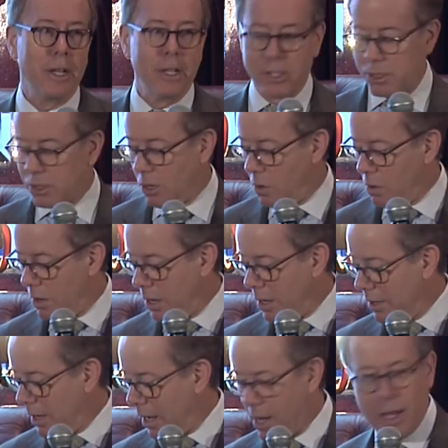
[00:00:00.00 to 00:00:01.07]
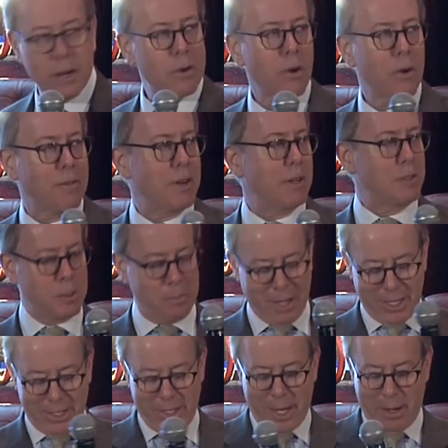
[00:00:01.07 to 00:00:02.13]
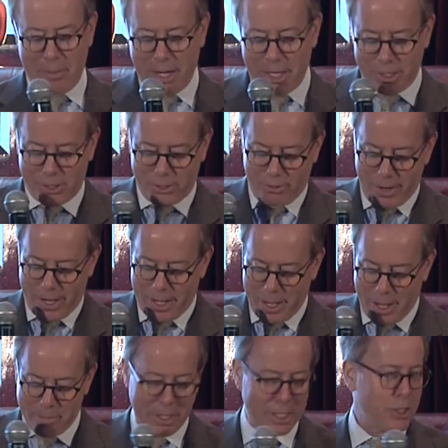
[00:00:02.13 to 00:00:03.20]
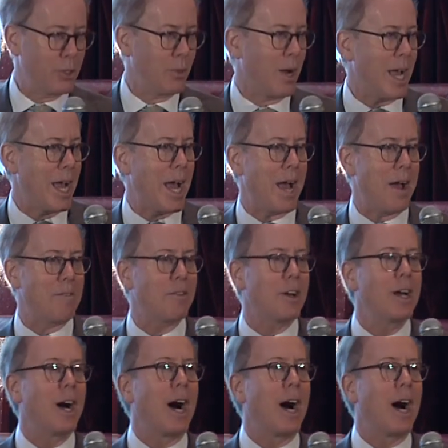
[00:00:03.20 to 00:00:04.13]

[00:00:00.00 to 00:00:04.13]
So I don't know if I've spent 10 minutes already. I bet you I have.